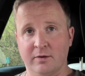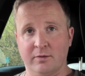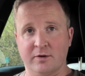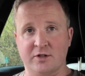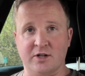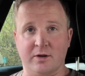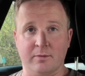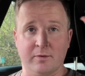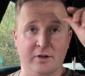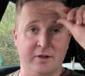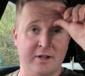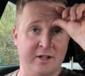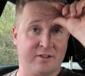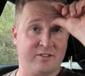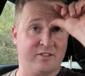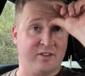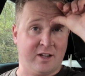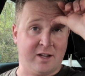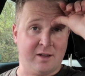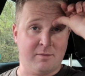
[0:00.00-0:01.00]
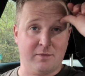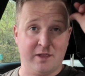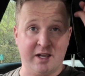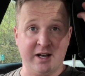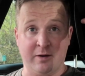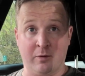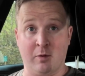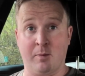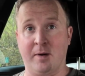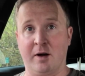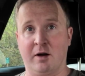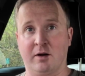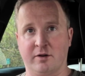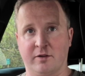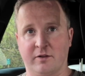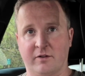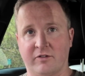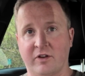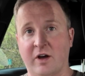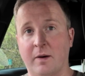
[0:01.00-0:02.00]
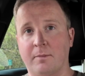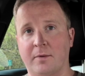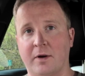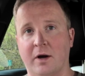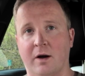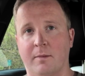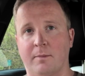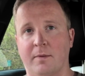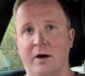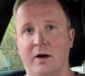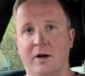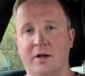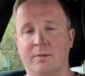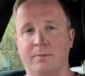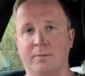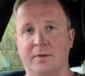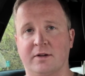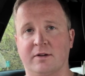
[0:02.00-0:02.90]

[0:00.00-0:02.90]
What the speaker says: which I will next time, then I will park at the top car park,